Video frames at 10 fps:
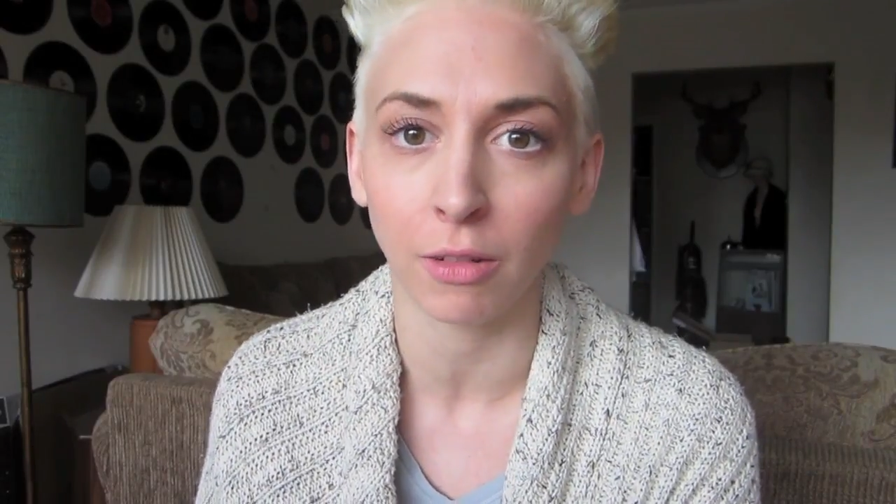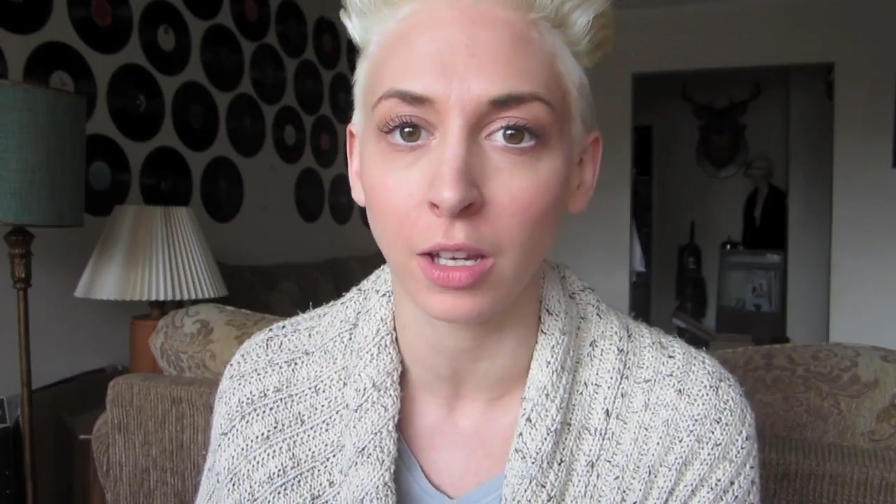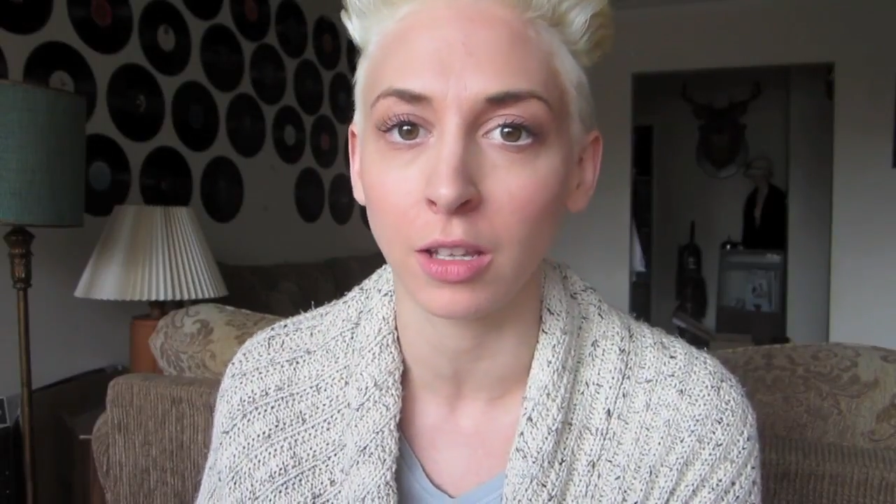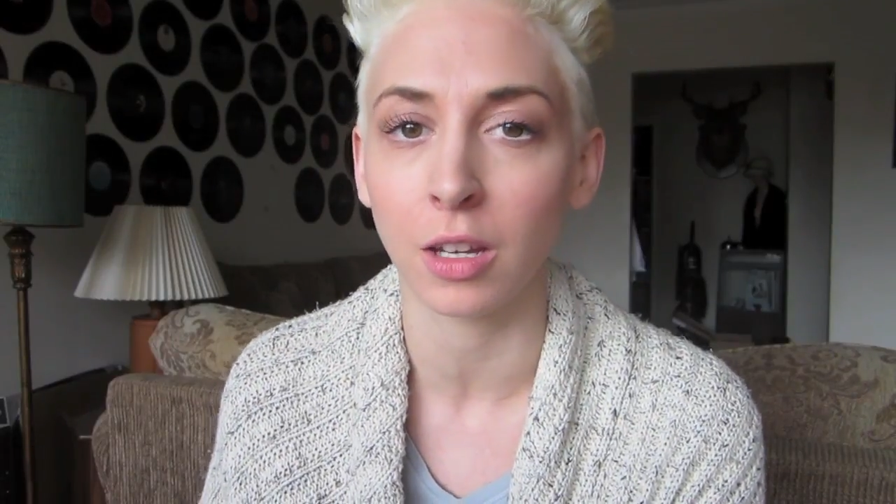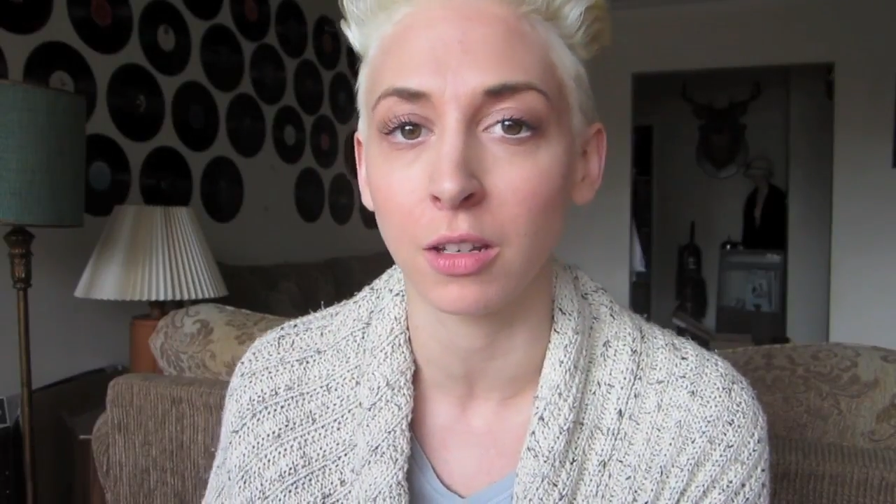
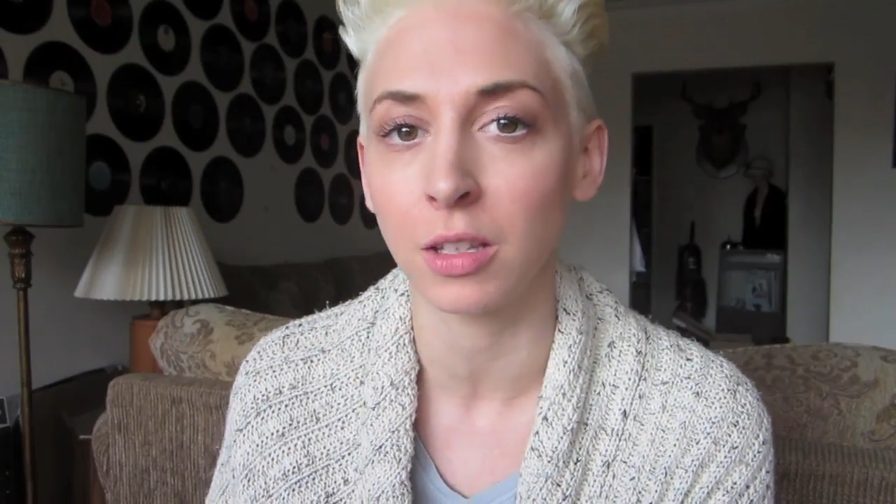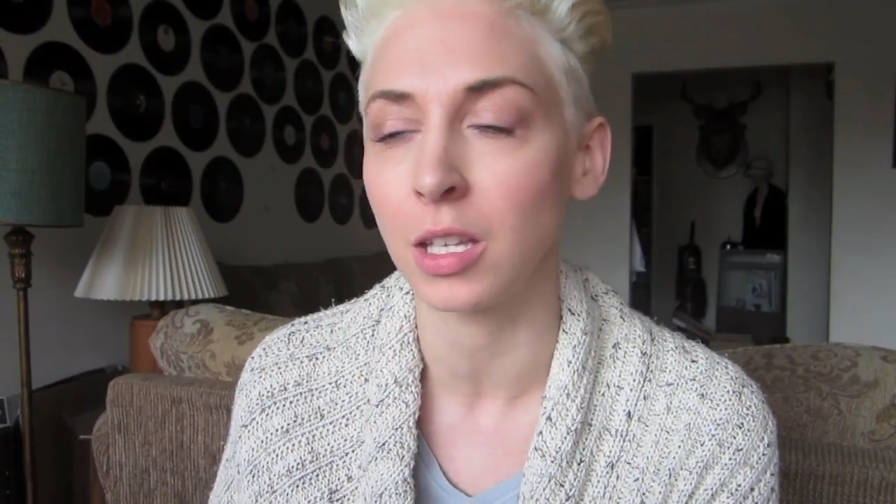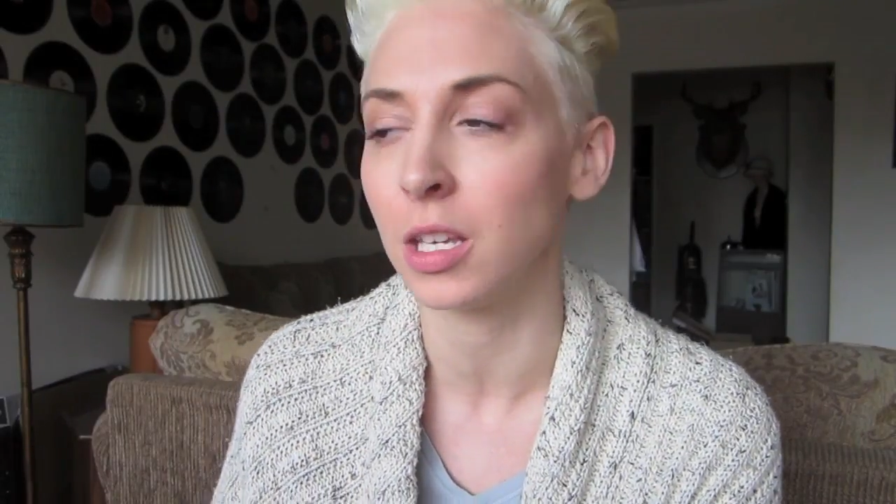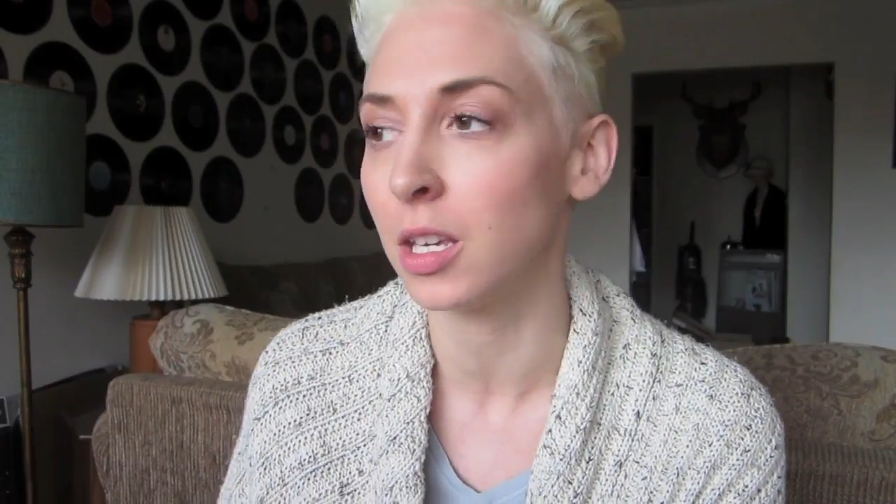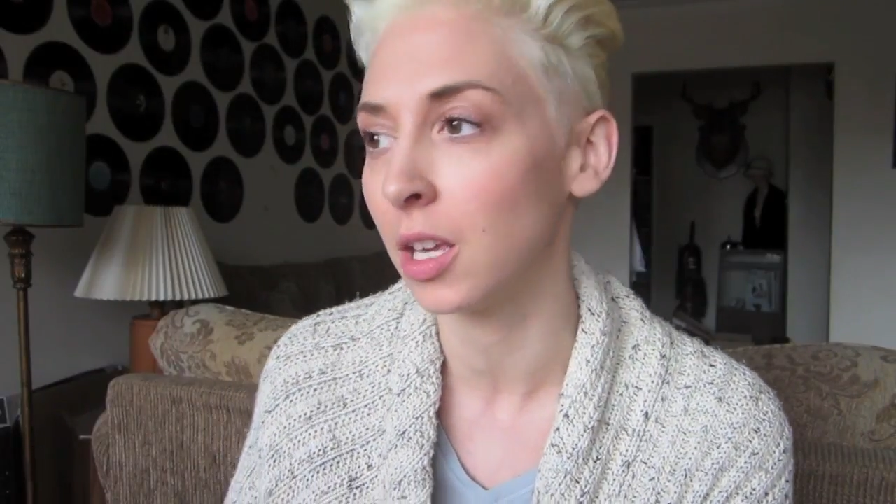
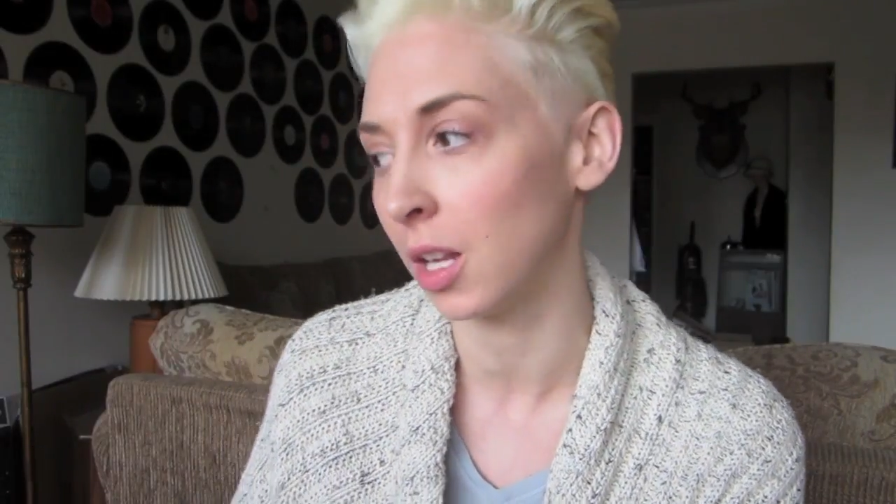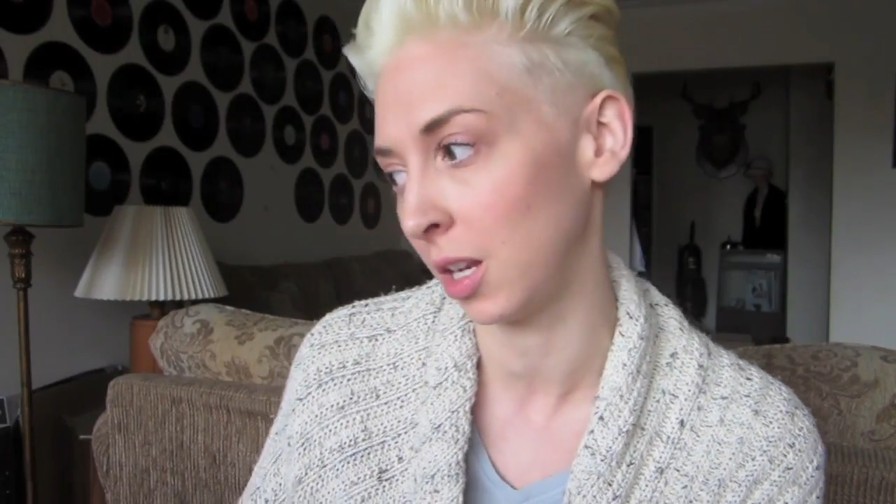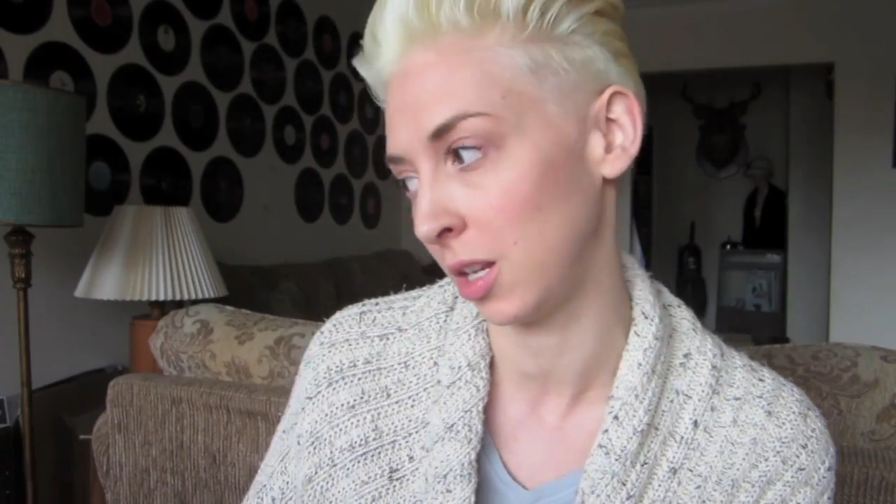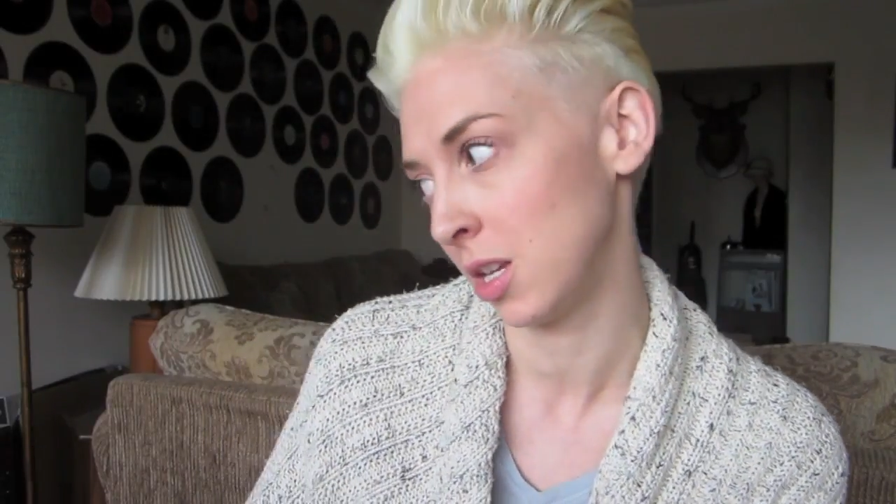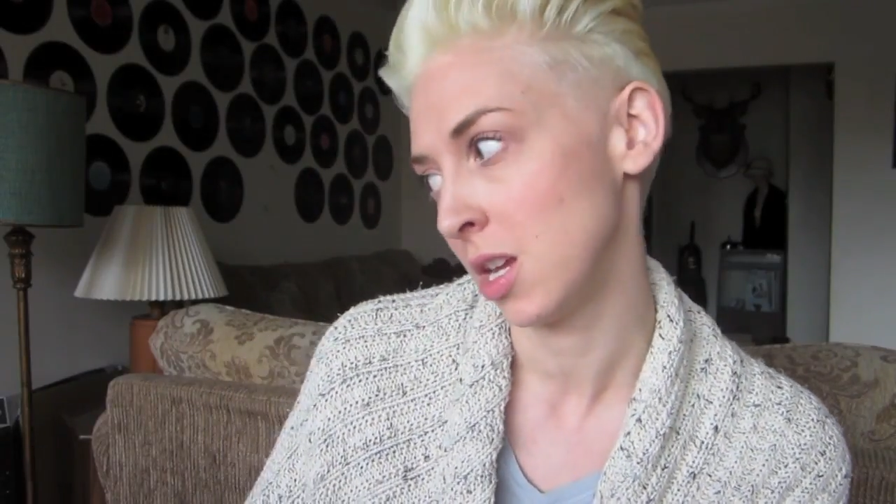regularly
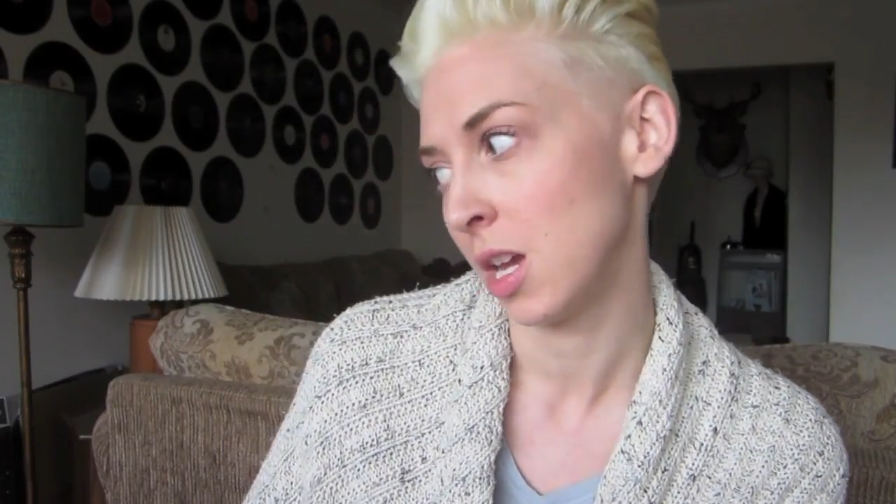and